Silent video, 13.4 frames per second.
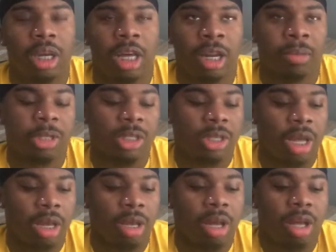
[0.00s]
And I'm just
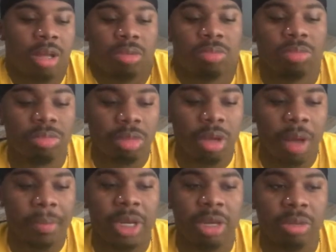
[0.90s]
like, oh,
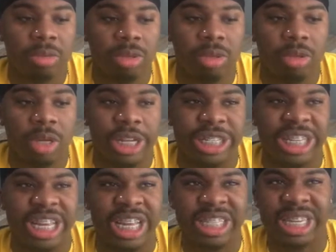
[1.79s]
I mean,
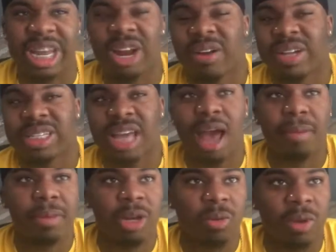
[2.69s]
it's here, it's
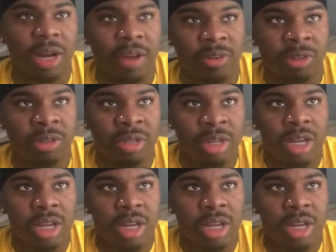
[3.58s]
happening, whatever.